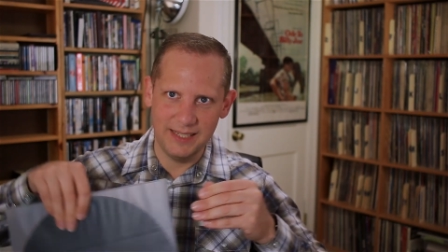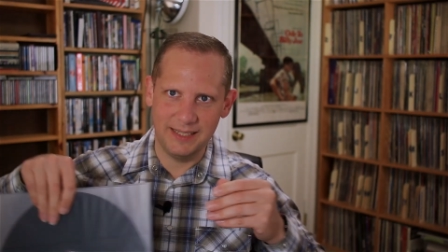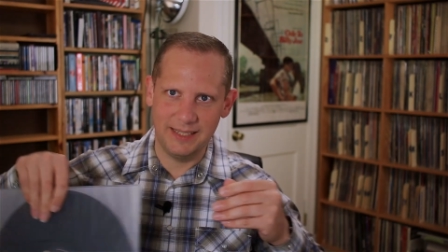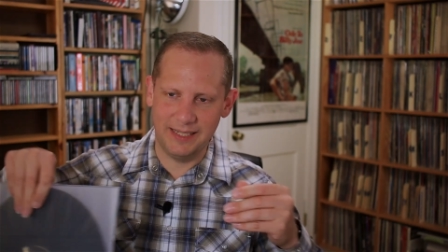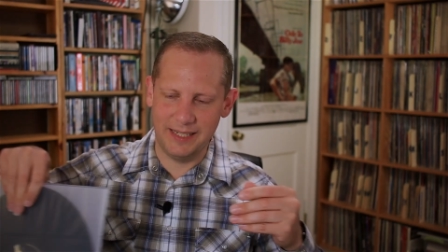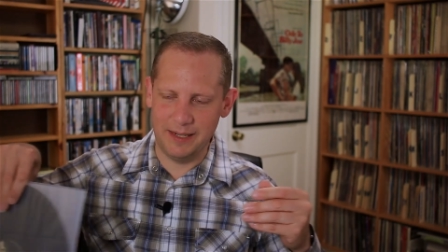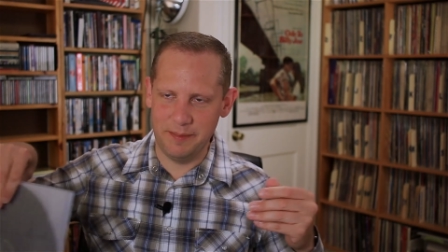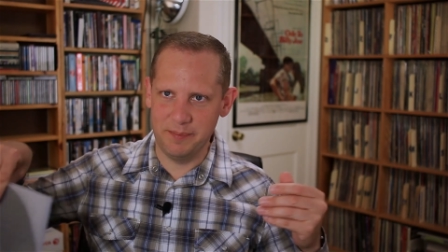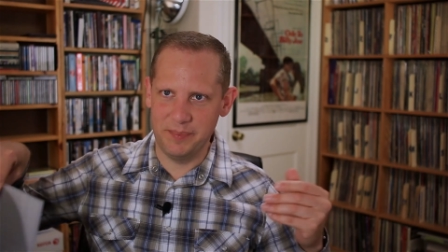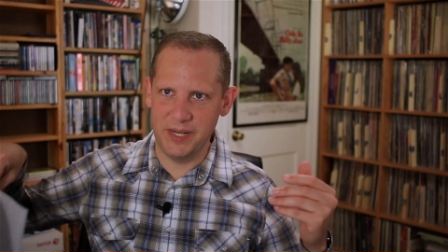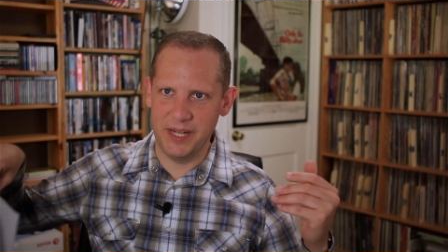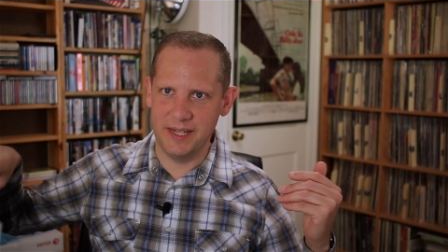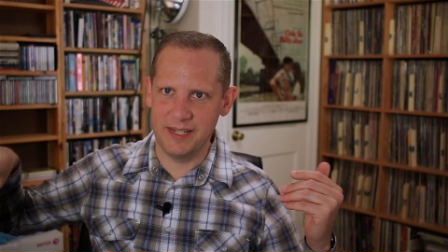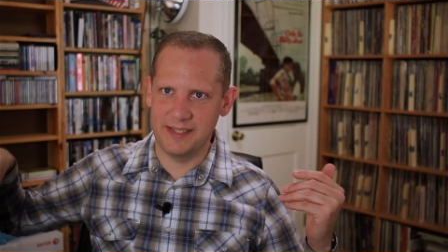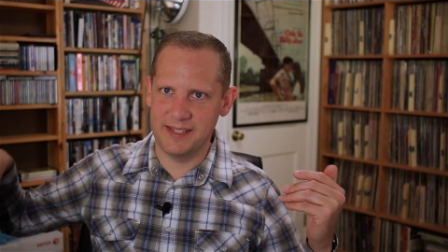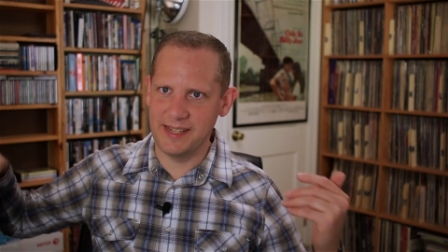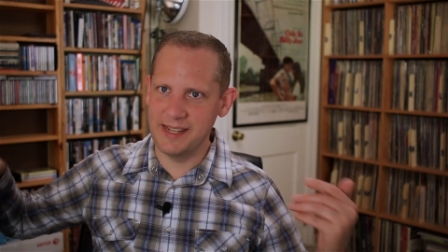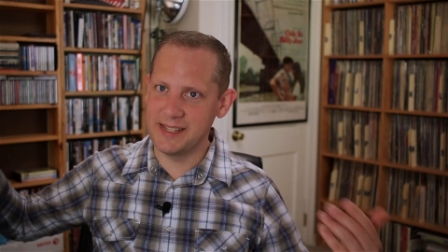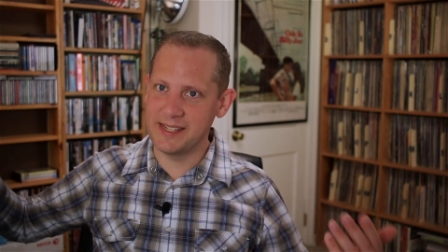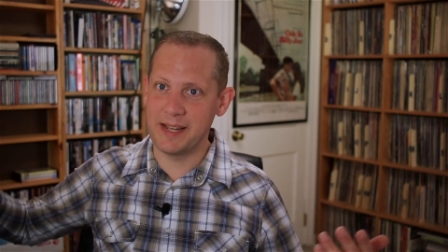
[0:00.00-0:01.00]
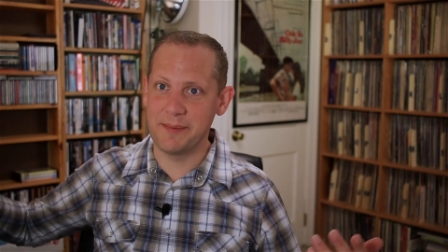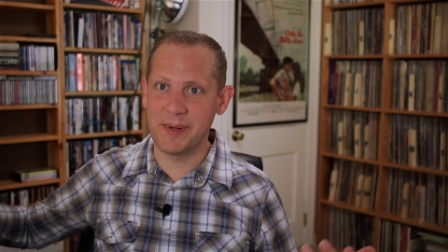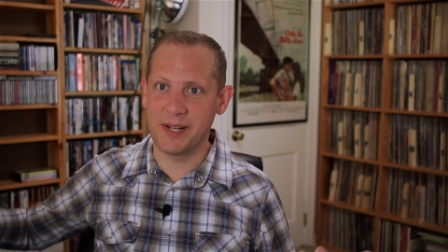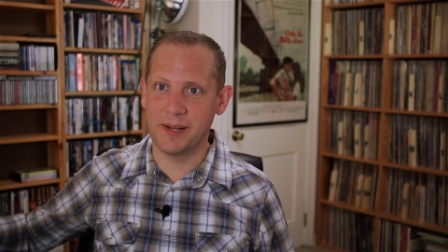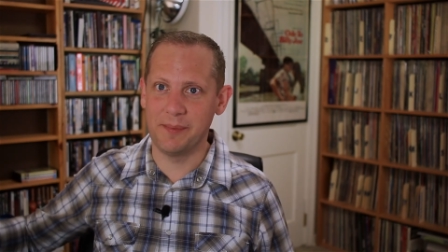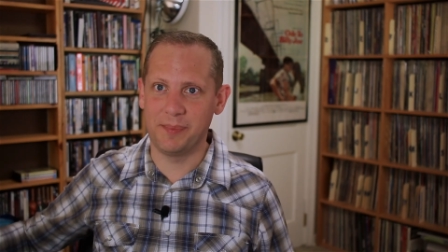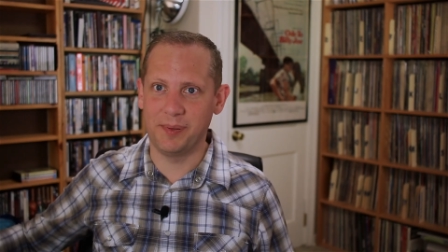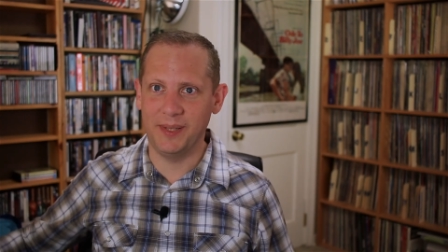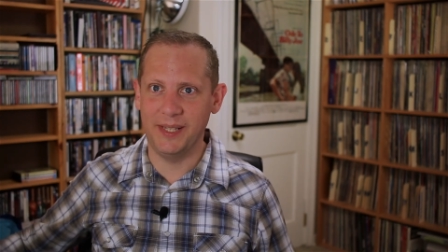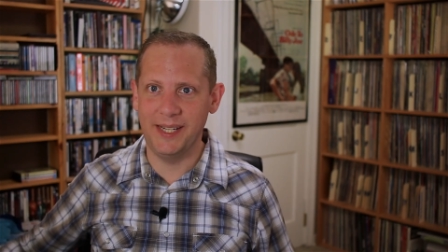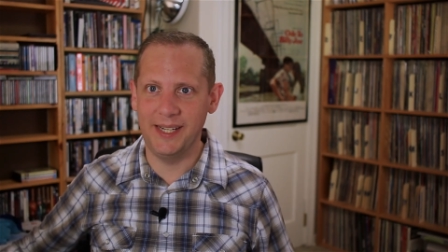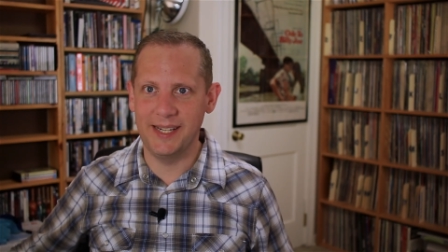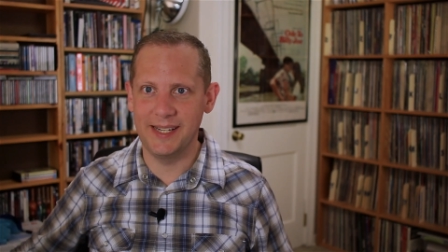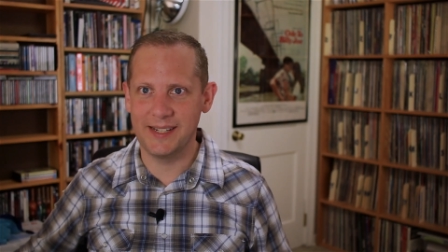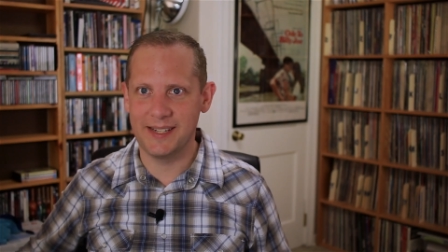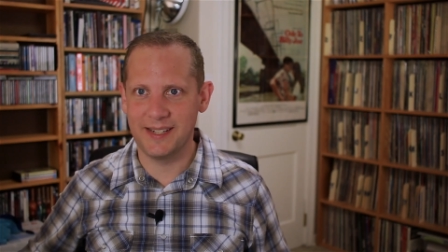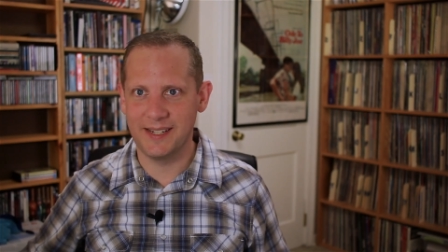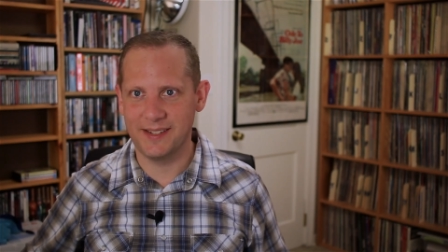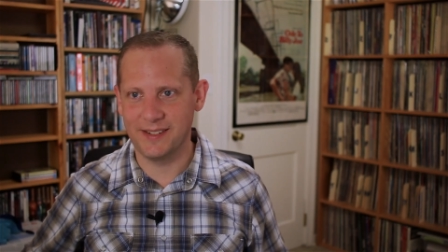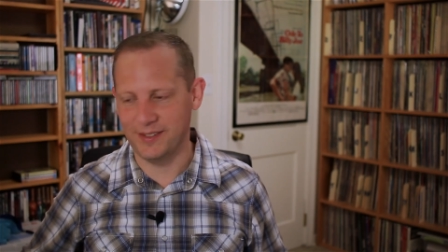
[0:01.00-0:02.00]
Uh, but since I'm a
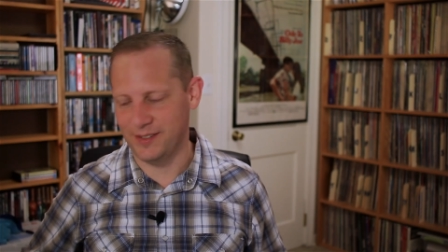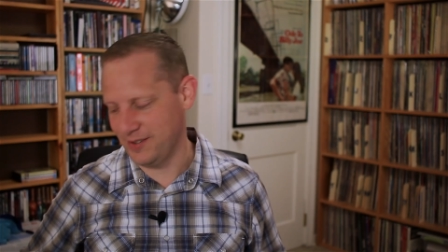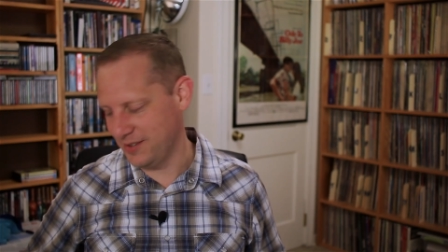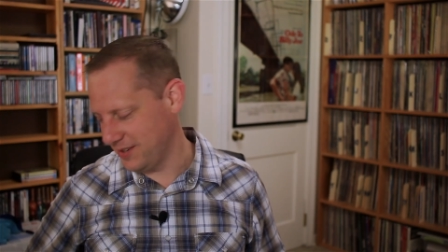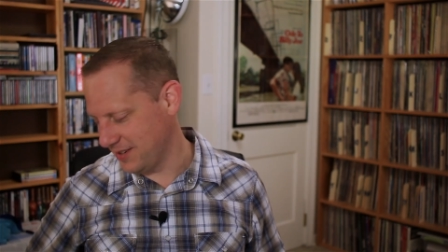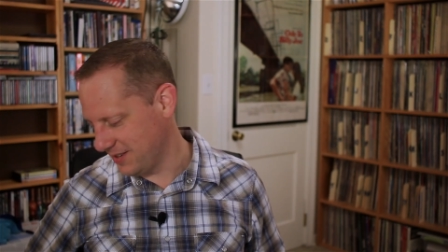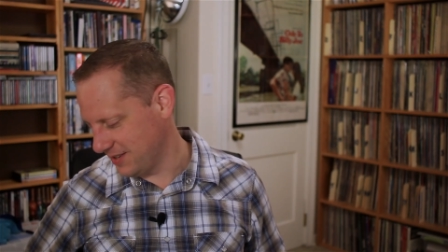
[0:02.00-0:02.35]
completist, or,